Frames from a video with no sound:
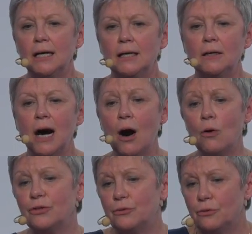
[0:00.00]
Uh,
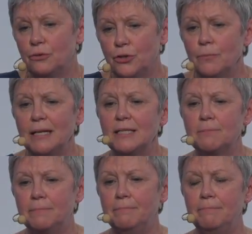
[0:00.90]
how the humans
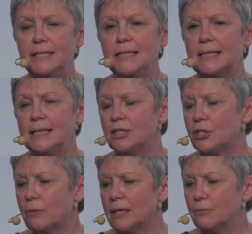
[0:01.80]
basically
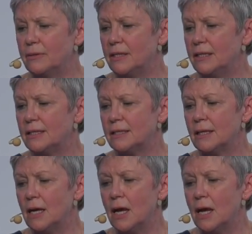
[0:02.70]
interact with this,